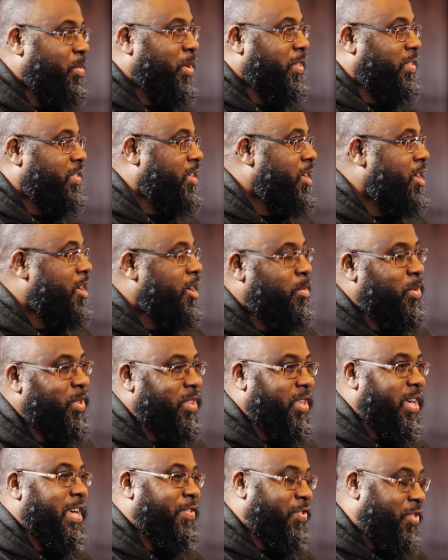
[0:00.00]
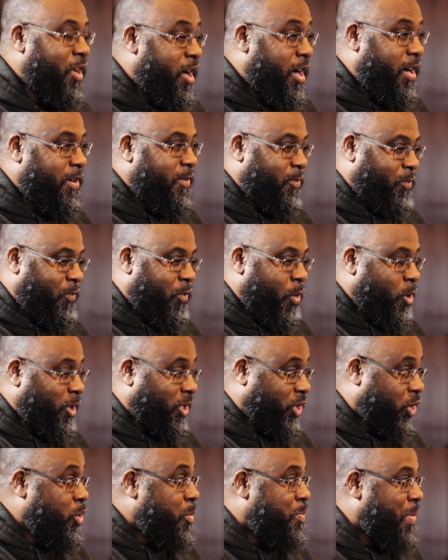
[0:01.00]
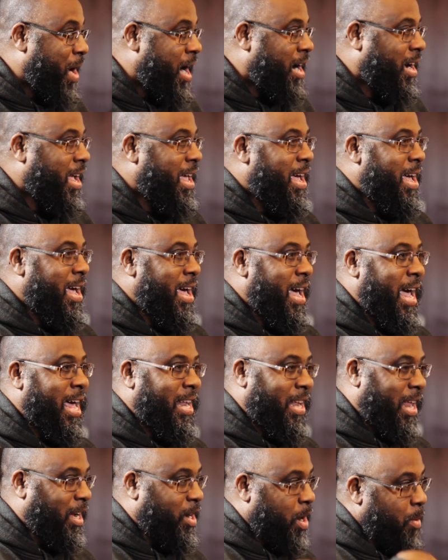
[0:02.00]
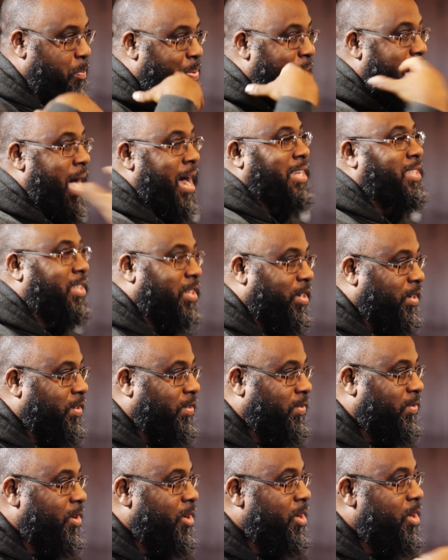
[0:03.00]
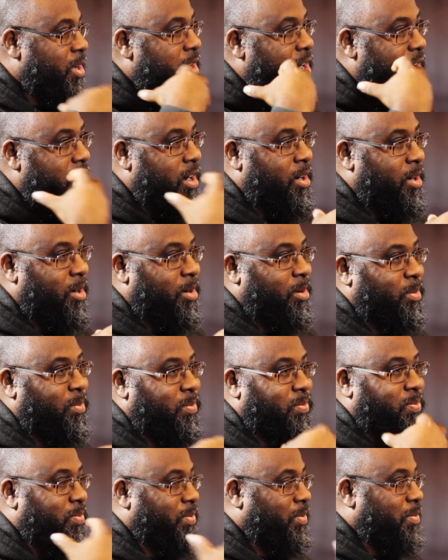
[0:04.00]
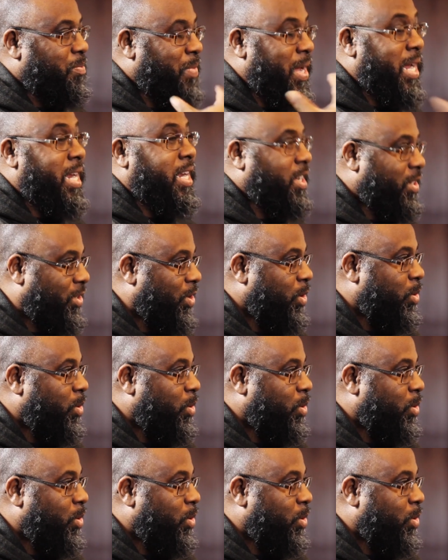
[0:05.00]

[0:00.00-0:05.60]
I'm a Thug, I'm a Thug? And Thug Tupac had like a positive meaning